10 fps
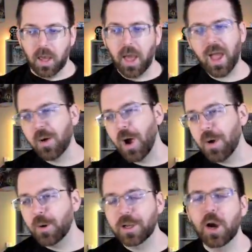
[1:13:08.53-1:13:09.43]
I
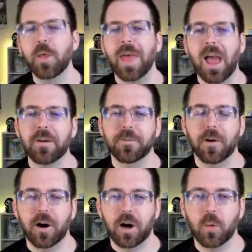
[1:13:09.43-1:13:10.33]
wouldn't go that
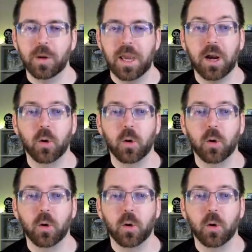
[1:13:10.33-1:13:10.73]
far. We had a